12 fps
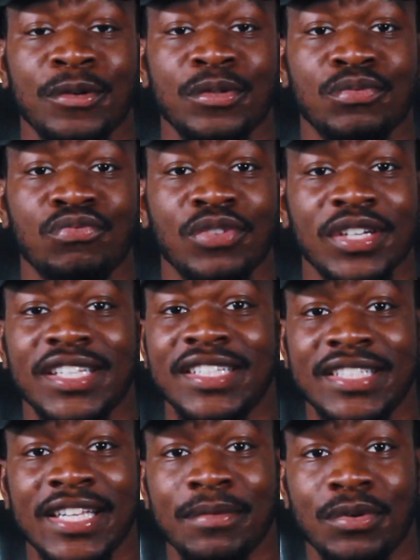really
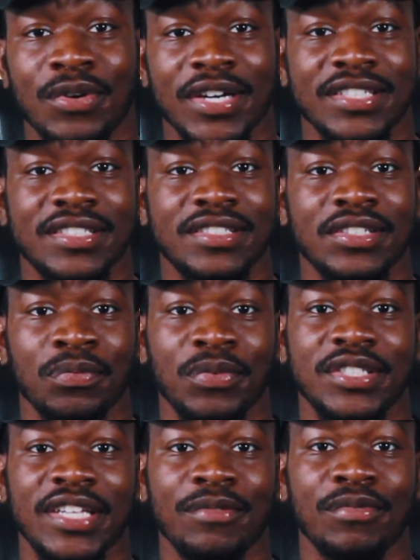deep questions in
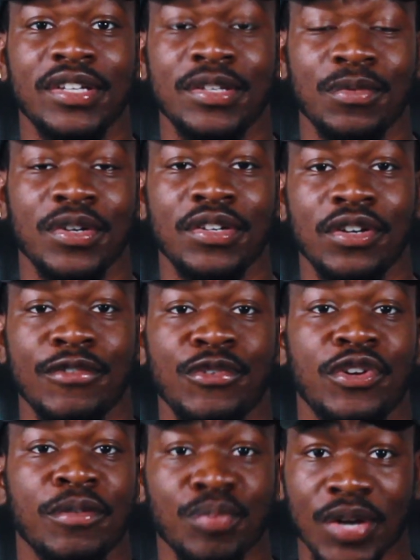which they really want to know if you
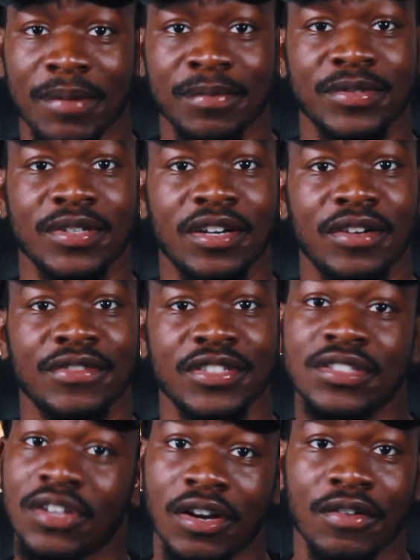can problem solve and
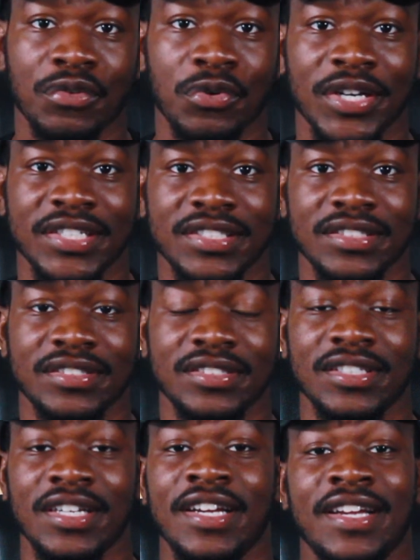solve questions,
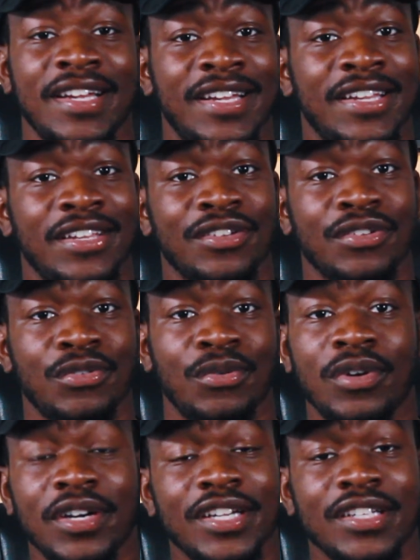you're
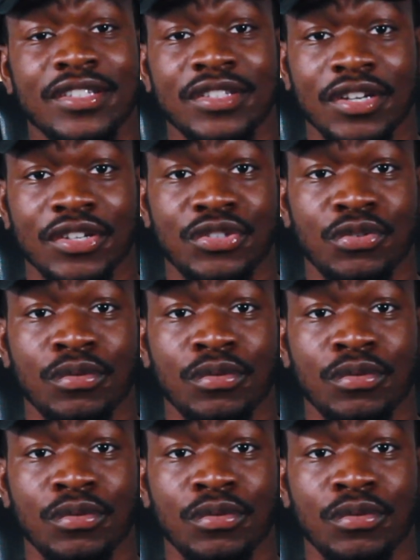going to